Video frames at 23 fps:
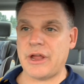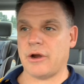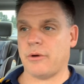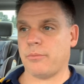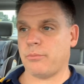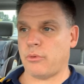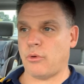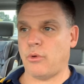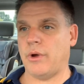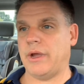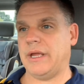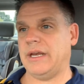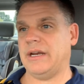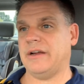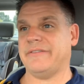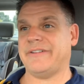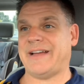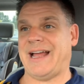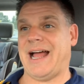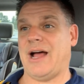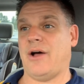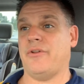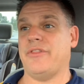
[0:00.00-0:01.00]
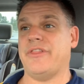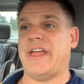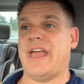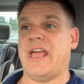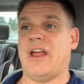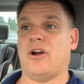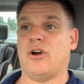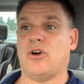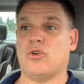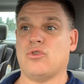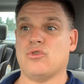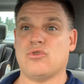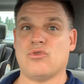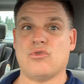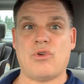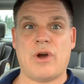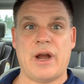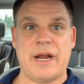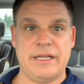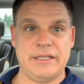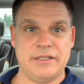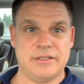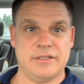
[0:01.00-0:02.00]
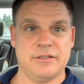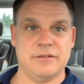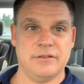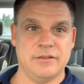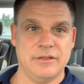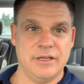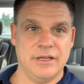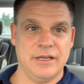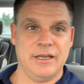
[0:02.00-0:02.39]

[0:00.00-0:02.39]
their point of how they are right.